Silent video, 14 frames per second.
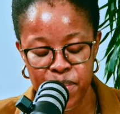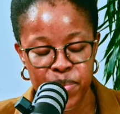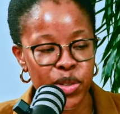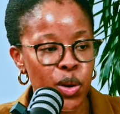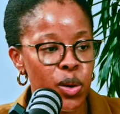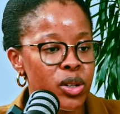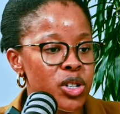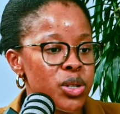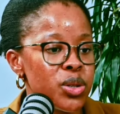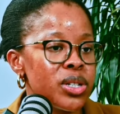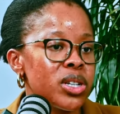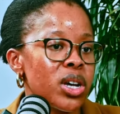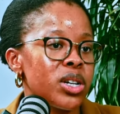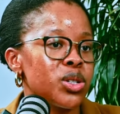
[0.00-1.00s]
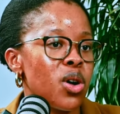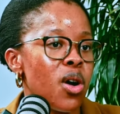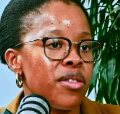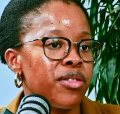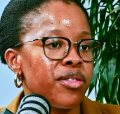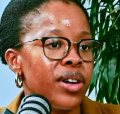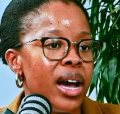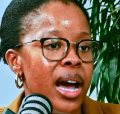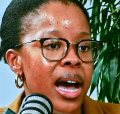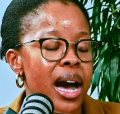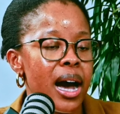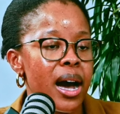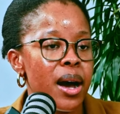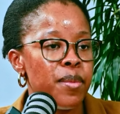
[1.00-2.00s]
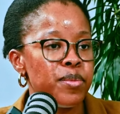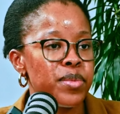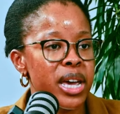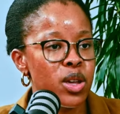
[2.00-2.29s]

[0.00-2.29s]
Nicole, just to start us off, can